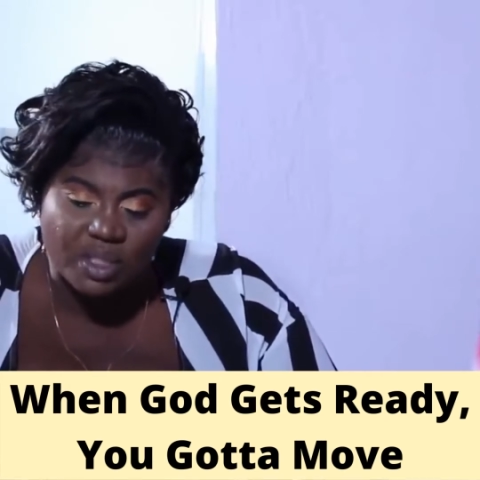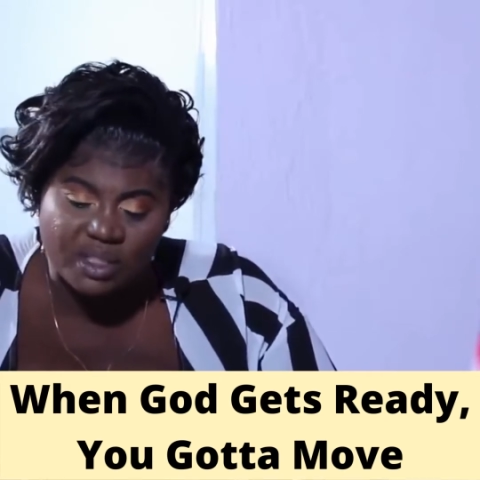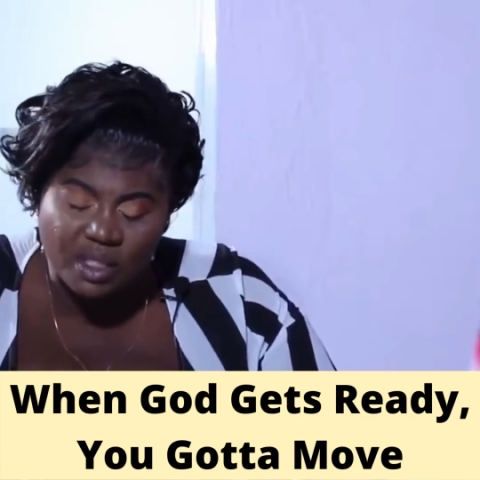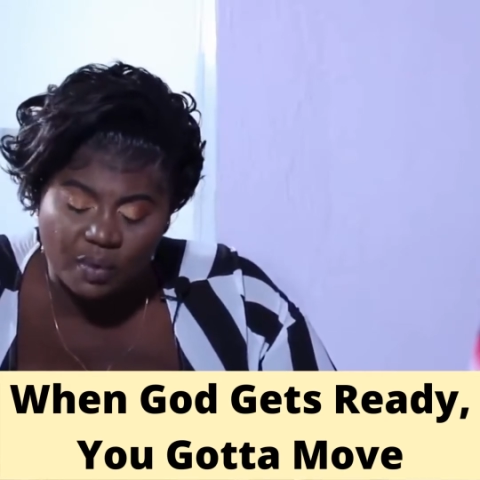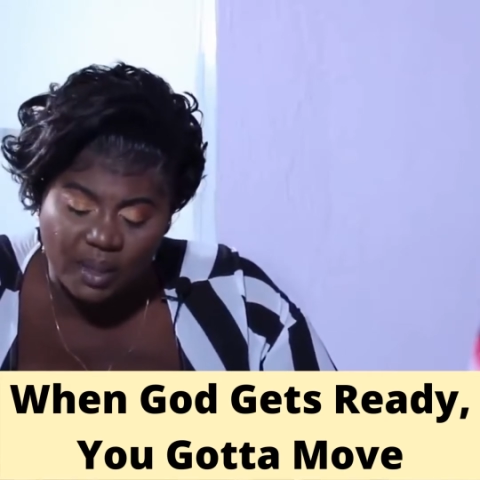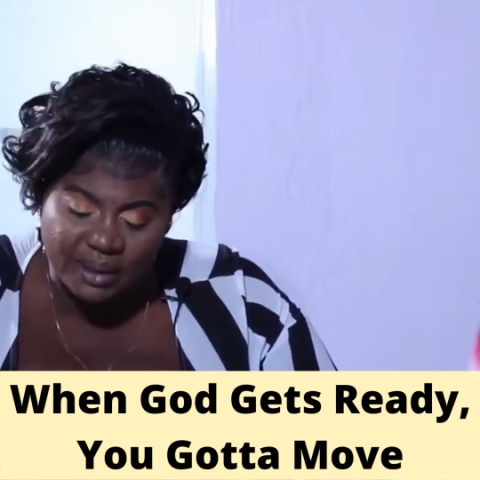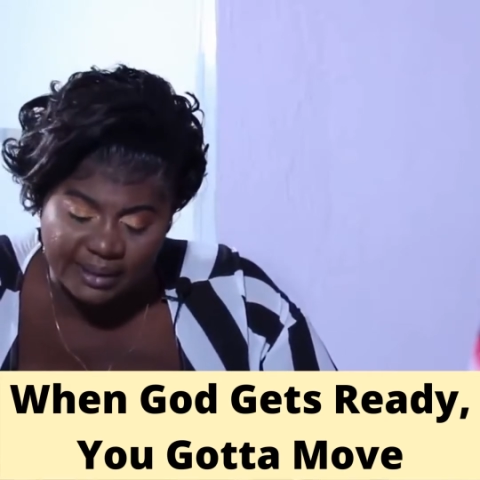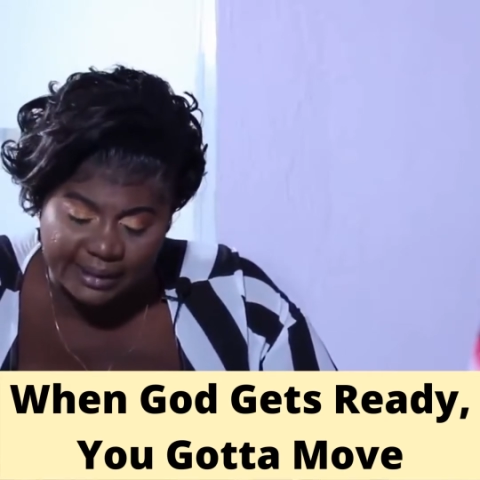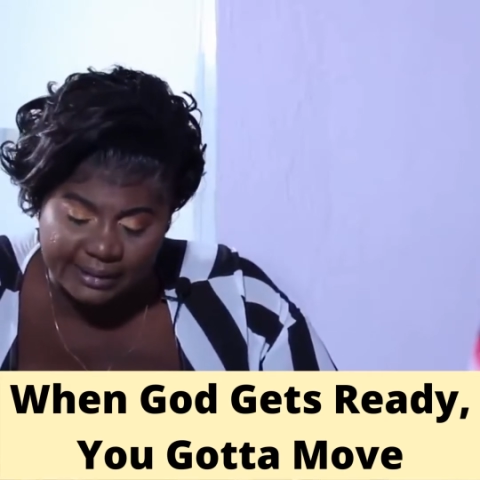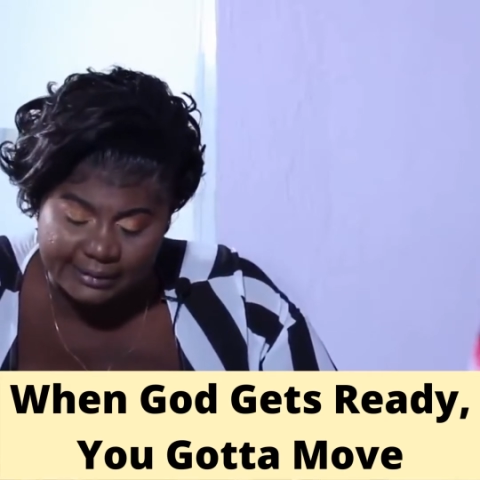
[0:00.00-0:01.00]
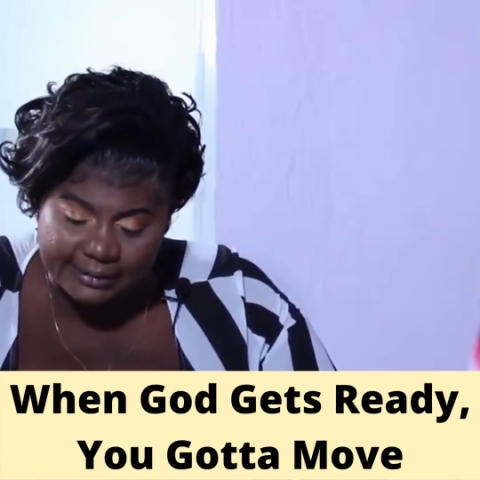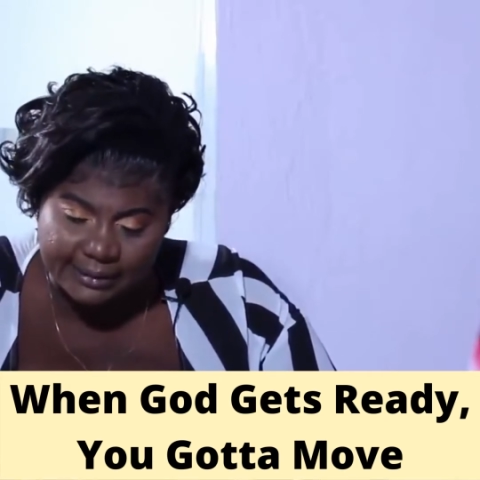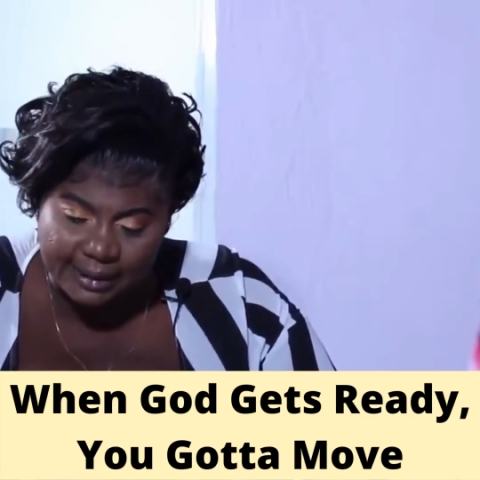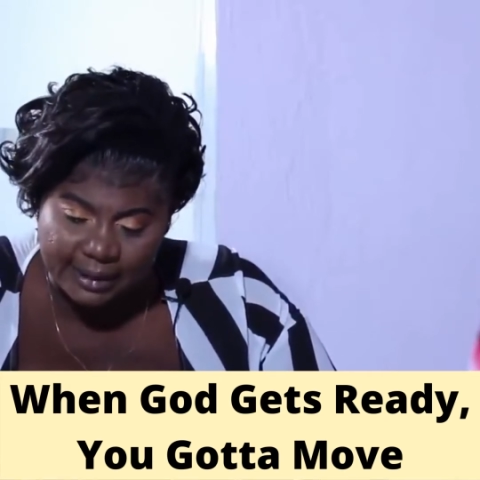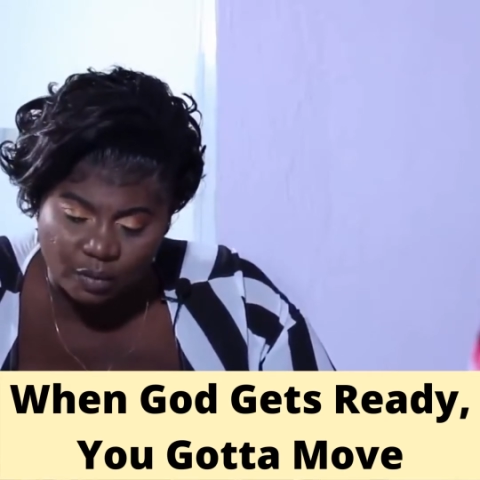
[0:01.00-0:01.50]
was there one night
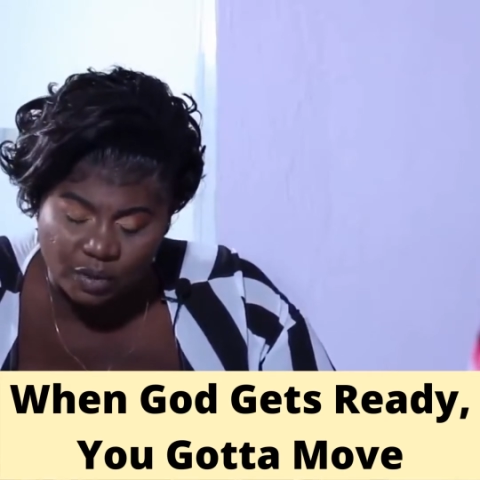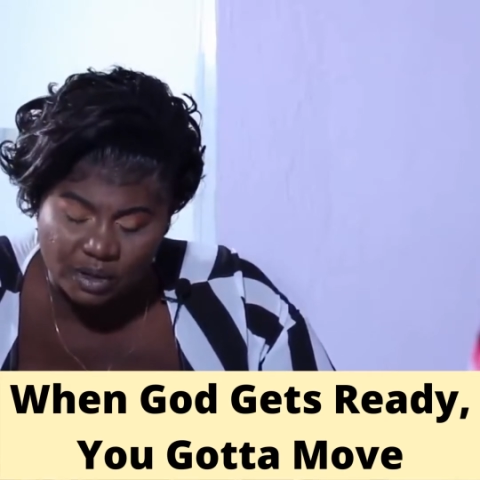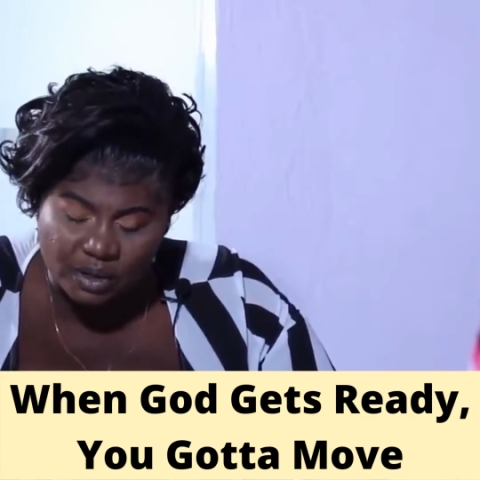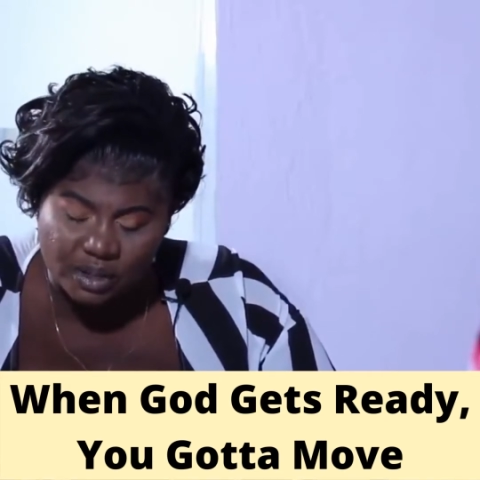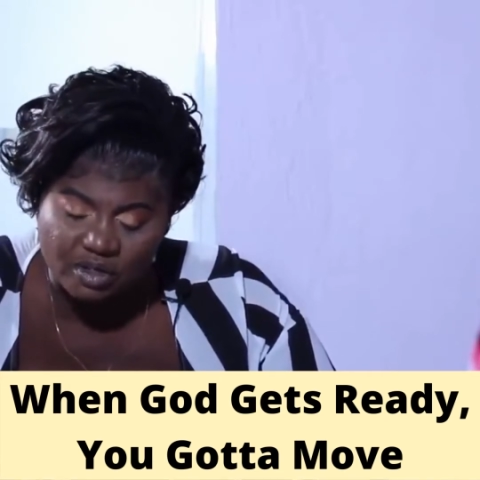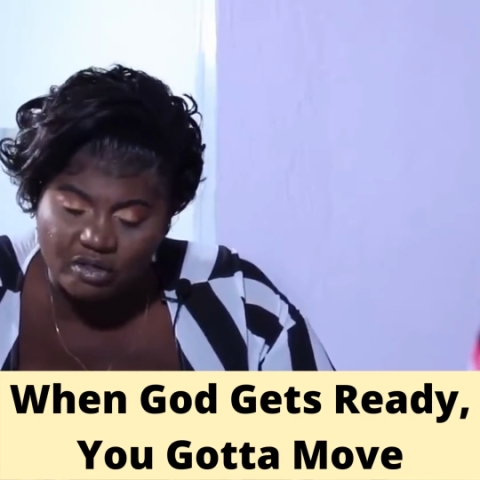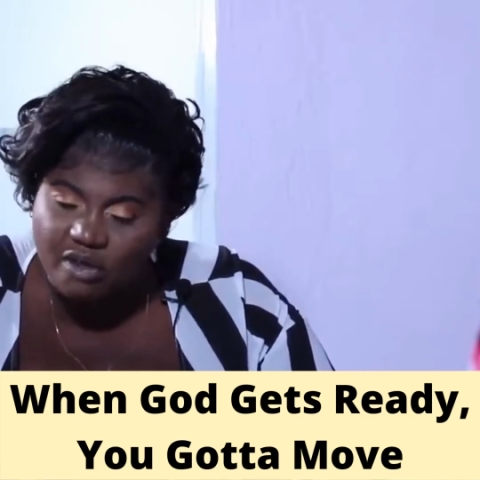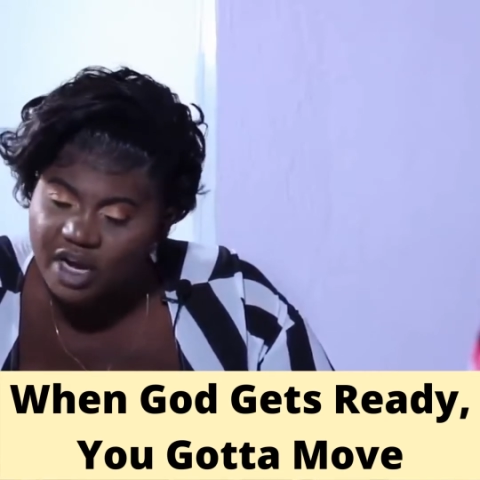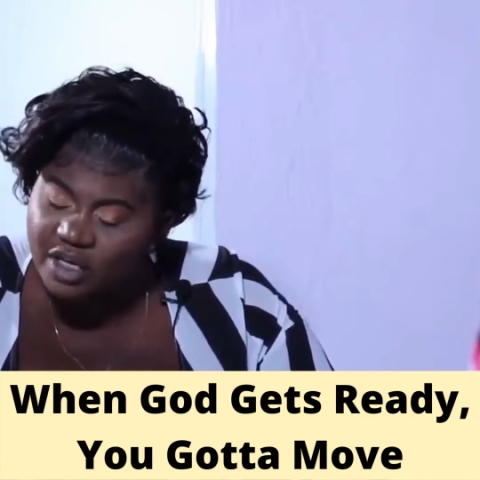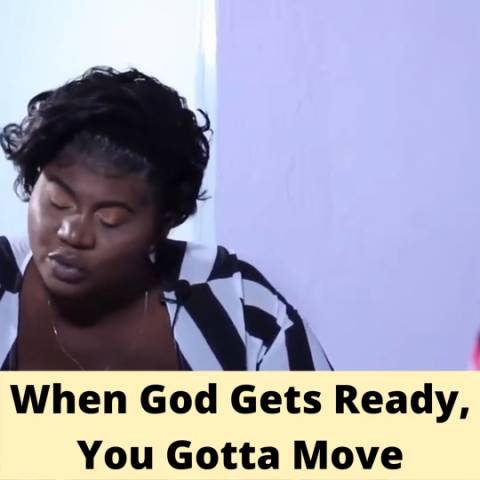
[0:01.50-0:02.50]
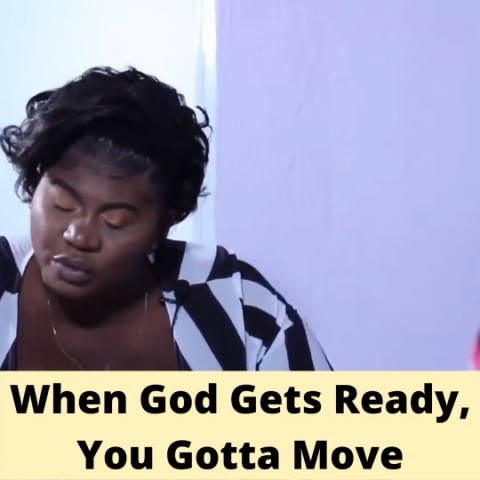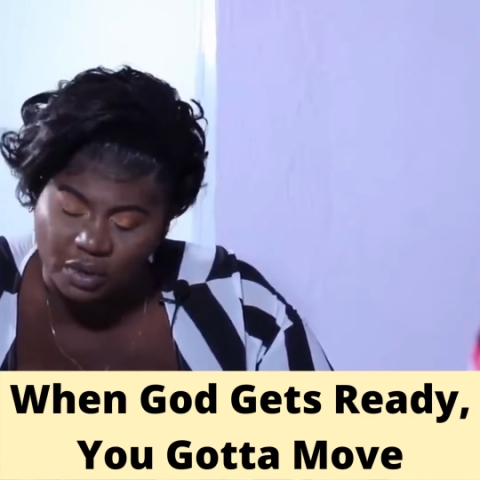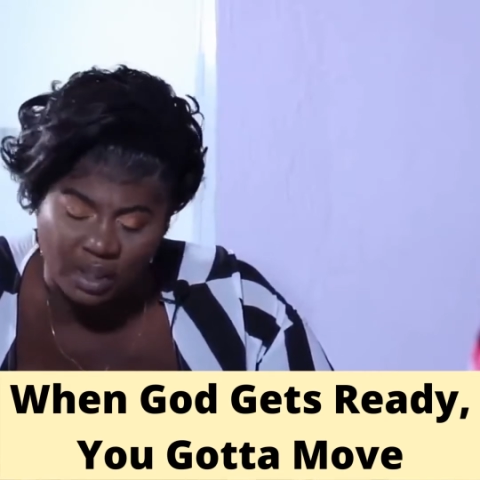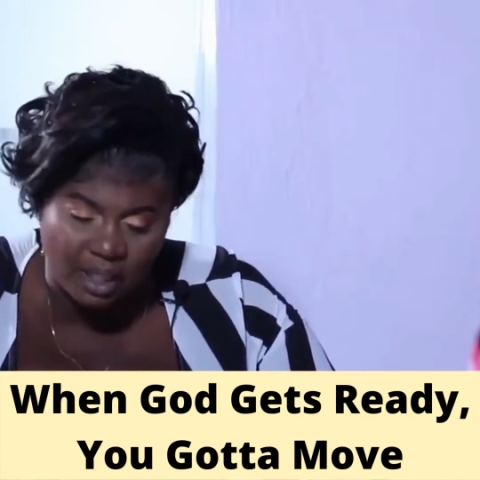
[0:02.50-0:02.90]
and I was just crying out to